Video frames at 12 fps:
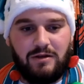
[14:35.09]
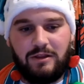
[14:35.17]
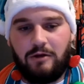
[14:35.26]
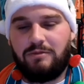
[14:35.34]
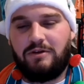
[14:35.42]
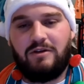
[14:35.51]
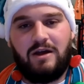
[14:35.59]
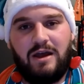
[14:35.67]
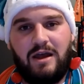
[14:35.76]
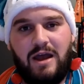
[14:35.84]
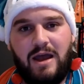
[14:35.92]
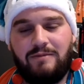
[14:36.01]
That'll be
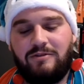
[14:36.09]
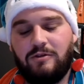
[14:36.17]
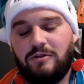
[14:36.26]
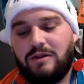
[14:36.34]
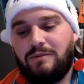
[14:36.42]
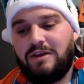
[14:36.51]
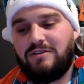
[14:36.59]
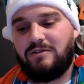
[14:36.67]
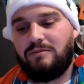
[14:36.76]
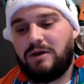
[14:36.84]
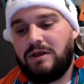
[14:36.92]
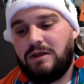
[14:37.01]
absolutely
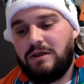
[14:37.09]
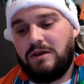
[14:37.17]
amazing. But